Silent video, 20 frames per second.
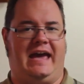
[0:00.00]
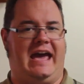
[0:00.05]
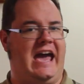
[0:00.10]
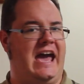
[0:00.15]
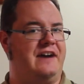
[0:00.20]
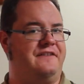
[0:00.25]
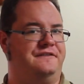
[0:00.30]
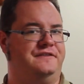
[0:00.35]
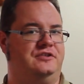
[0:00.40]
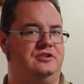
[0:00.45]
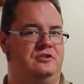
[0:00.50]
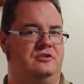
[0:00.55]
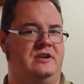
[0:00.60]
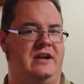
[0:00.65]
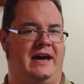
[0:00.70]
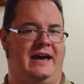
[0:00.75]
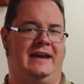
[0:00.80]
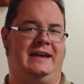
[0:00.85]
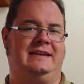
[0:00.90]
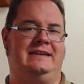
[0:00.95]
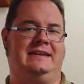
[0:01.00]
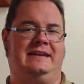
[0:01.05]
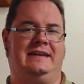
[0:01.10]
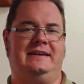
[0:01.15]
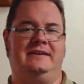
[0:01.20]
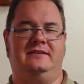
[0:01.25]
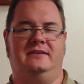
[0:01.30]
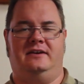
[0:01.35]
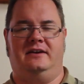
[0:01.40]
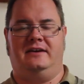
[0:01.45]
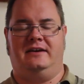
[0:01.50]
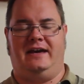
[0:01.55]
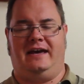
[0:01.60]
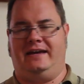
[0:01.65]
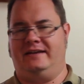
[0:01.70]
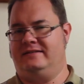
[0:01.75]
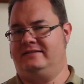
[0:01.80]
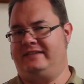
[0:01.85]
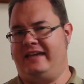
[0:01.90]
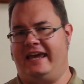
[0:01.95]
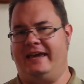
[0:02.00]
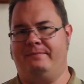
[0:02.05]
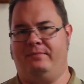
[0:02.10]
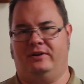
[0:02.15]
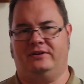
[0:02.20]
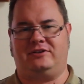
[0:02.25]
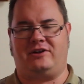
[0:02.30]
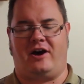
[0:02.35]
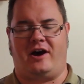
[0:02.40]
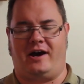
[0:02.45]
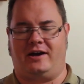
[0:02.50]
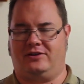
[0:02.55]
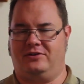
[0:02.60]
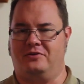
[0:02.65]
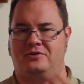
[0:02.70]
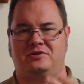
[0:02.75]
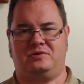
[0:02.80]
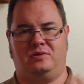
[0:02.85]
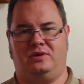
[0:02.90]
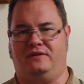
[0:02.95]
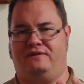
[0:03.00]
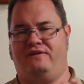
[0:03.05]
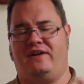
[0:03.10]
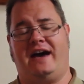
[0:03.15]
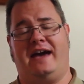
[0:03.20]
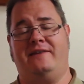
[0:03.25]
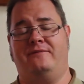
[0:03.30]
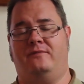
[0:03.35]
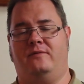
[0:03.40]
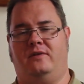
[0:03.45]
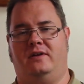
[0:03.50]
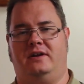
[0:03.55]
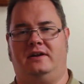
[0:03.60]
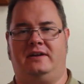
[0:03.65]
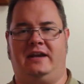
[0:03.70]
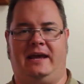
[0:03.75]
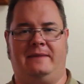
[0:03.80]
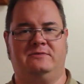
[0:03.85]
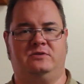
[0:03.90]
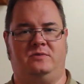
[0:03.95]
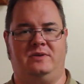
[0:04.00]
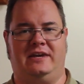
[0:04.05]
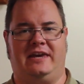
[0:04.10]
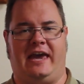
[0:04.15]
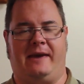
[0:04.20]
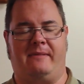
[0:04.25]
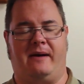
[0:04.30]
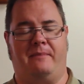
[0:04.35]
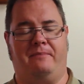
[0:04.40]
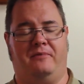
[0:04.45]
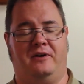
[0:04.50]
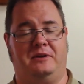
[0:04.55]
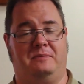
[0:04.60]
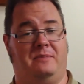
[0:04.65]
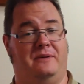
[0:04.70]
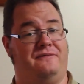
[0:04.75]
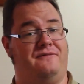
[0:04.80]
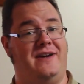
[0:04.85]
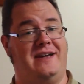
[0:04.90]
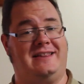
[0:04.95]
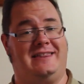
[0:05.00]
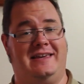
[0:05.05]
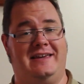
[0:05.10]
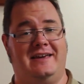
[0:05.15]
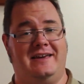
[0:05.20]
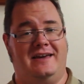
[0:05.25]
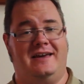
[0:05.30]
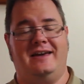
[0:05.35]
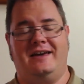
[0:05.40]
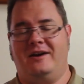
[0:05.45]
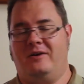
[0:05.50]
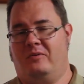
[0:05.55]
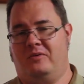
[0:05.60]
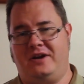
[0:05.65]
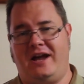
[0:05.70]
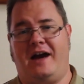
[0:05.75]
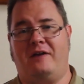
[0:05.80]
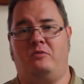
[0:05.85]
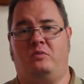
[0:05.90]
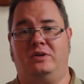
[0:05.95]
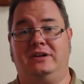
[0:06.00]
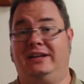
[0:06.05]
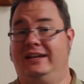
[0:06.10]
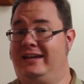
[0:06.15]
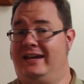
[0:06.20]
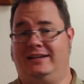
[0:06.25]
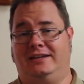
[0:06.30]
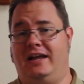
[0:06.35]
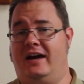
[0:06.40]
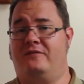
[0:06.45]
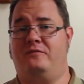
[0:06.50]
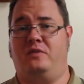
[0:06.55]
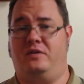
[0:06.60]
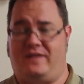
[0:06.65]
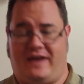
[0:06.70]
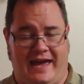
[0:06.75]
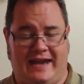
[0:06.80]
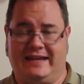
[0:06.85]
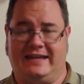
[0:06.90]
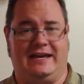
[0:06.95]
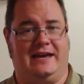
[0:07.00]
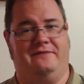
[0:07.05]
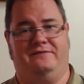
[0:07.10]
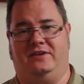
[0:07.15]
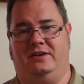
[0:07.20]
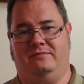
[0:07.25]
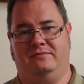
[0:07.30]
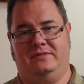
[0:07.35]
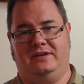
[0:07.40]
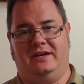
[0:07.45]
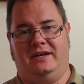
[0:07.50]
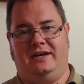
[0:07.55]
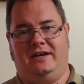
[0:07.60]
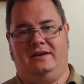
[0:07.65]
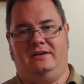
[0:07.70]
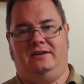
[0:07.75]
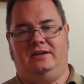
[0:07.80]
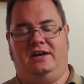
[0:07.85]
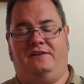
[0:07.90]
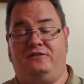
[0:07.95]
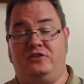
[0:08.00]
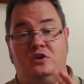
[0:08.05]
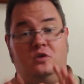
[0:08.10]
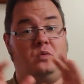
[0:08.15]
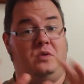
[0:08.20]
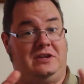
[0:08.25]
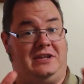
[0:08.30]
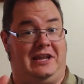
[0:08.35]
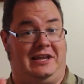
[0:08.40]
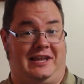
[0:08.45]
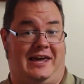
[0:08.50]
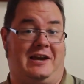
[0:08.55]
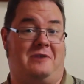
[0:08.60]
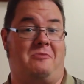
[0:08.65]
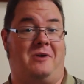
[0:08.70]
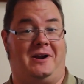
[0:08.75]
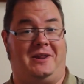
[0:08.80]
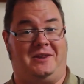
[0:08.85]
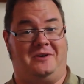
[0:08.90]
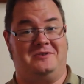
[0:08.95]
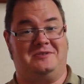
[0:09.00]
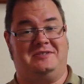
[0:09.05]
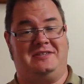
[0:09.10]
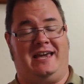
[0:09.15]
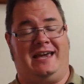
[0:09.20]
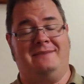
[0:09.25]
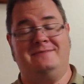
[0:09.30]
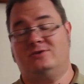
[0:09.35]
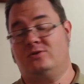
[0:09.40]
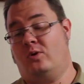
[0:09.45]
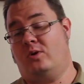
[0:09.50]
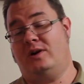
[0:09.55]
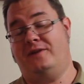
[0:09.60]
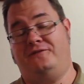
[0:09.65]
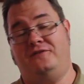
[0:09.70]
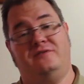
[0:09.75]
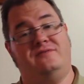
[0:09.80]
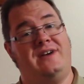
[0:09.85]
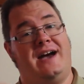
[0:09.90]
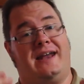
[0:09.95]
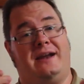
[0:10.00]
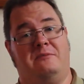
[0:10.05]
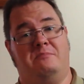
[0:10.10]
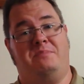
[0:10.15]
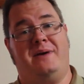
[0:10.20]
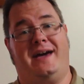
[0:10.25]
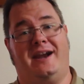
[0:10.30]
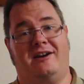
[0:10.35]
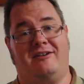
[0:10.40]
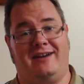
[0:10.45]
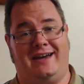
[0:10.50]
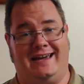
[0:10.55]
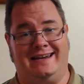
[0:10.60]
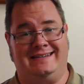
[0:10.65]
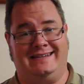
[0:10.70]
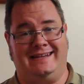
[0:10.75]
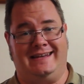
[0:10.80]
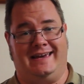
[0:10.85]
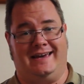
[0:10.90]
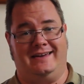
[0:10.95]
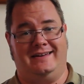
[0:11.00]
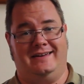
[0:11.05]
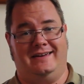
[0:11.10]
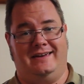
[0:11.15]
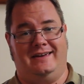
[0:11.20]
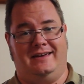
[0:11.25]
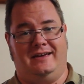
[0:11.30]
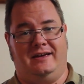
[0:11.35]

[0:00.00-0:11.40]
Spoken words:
After 90, and Table Talk. Those were the five names we came up with, but frankly, we're not really in love with any of them. If you really like one of those names, or if you've got a better idea,